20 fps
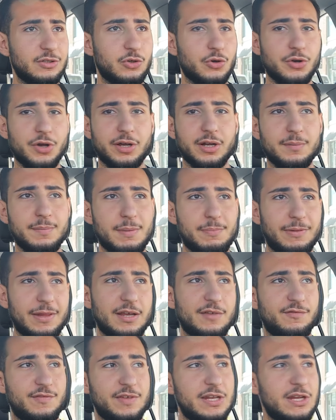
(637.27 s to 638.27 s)
you're not going to be
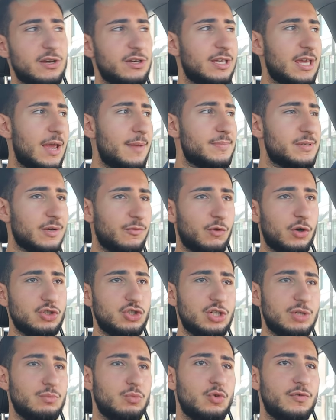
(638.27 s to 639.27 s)
playing video games and
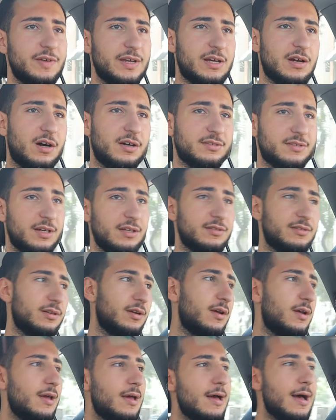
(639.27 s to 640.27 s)
watching movie content
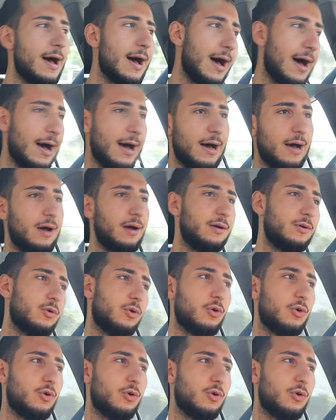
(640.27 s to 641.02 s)
uh,